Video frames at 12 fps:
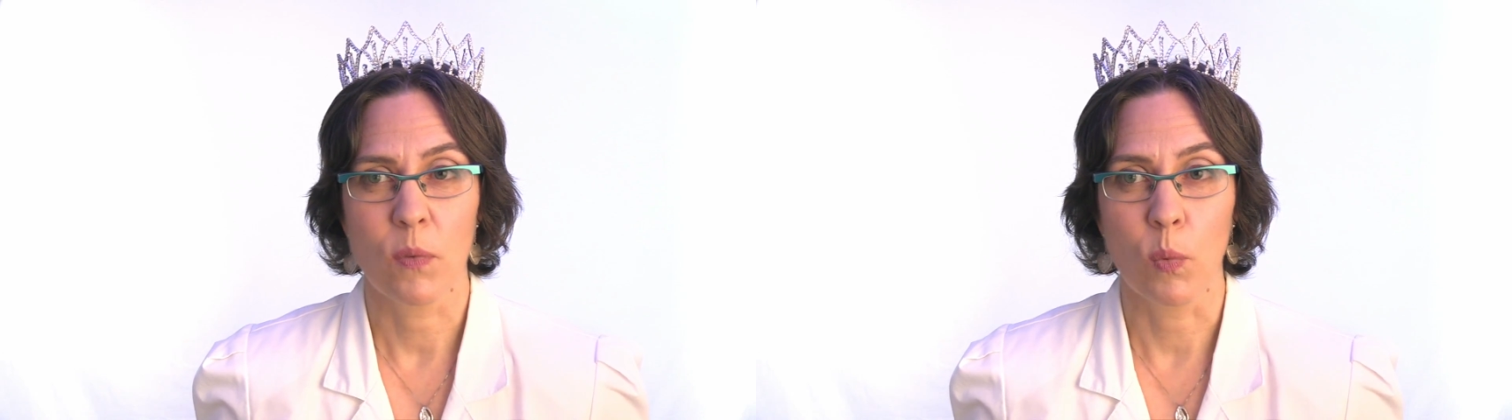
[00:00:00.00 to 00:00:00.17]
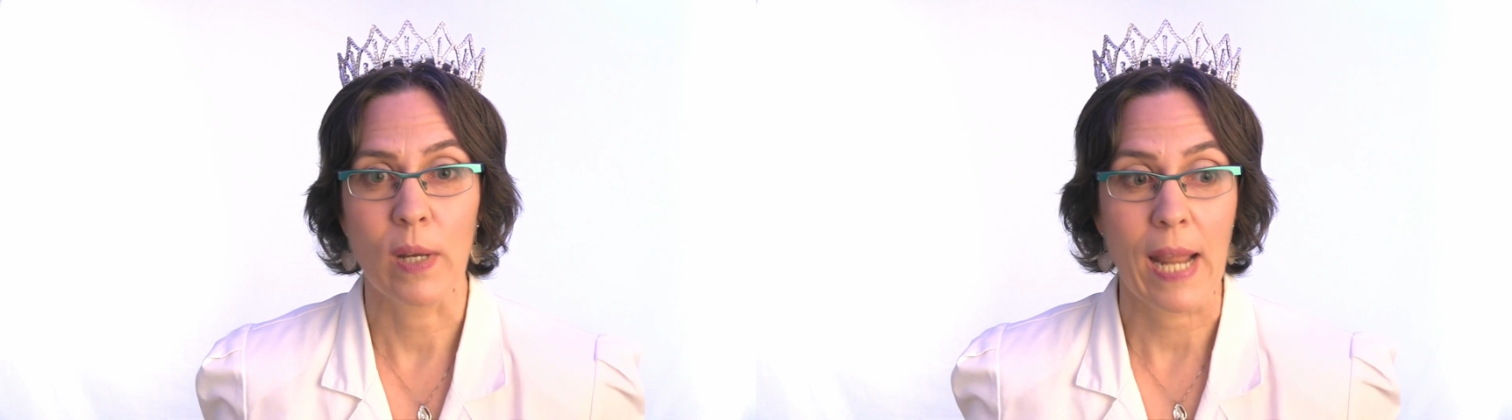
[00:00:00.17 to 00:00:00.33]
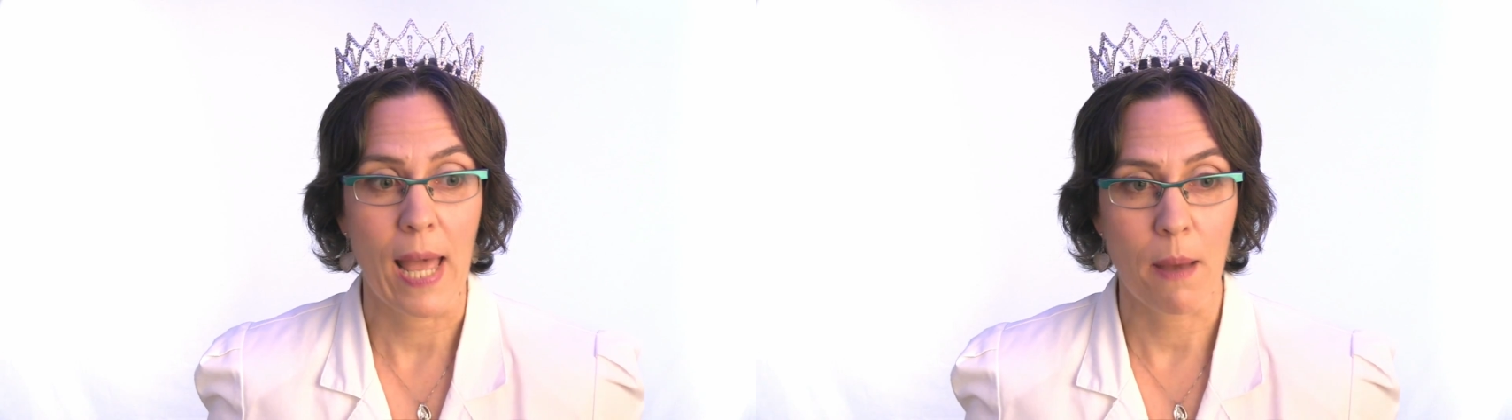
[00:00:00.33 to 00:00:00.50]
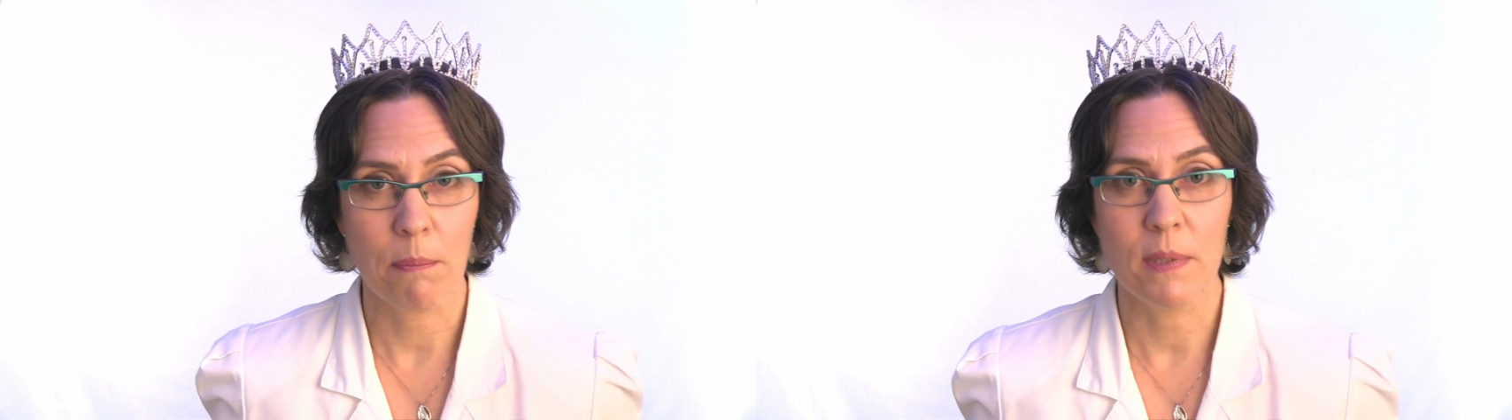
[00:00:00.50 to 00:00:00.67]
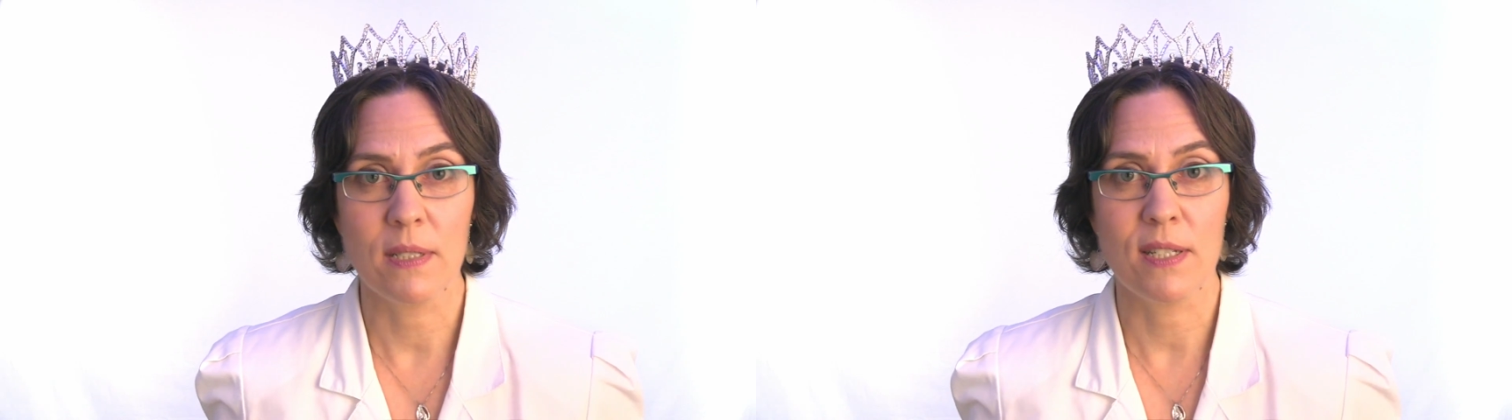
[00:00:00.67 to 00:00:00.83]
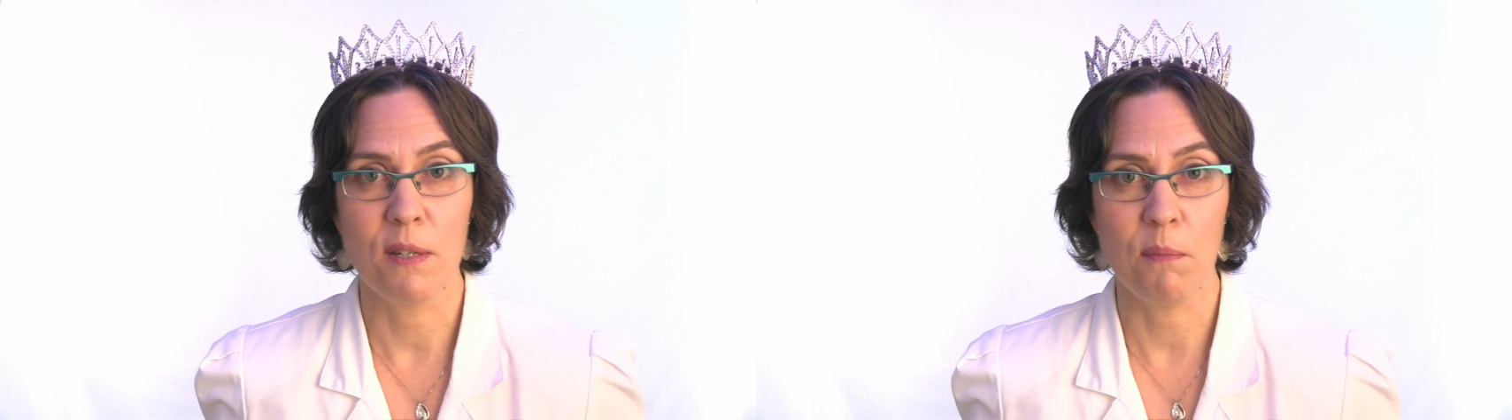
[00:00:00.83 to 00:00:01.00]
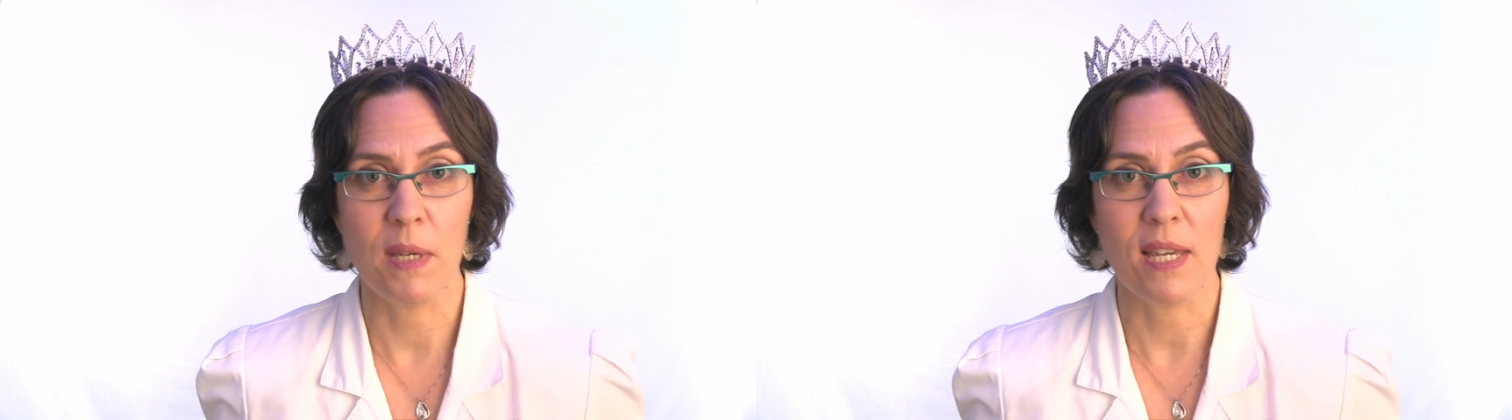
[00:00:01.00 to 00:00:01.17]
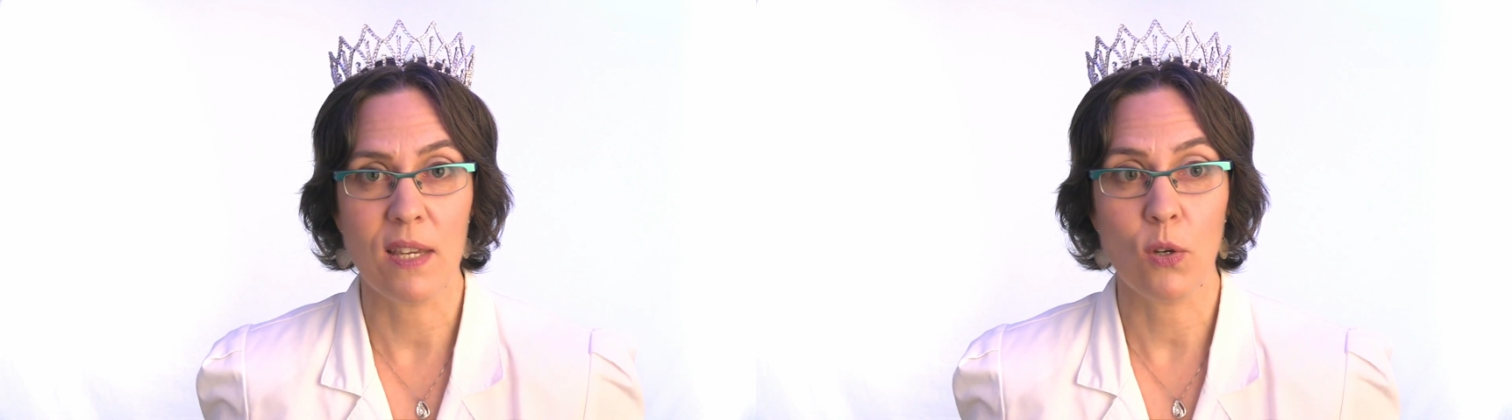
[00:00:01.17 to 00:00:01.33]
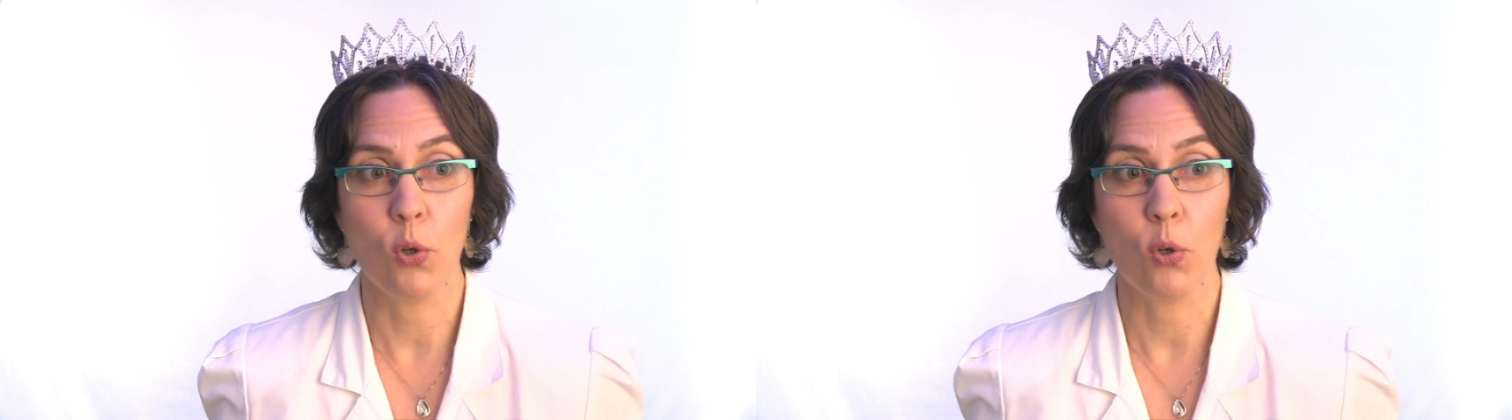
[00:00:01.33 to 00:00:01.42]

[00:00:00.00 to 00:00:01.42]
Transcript: what happened to me?